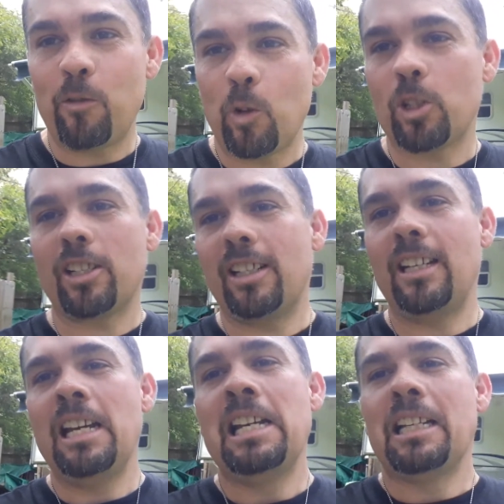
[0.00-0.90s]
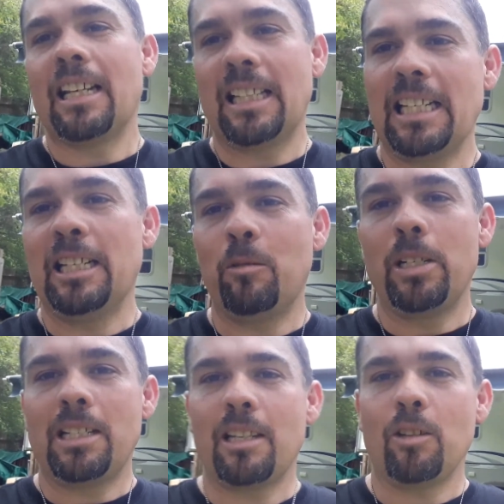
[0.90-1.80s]
fortunate that they did
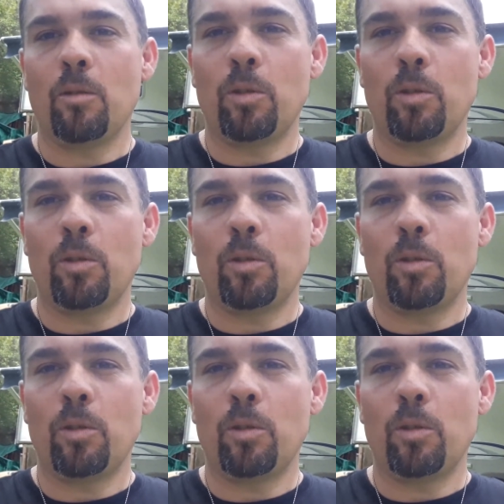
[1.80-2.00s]
reseal the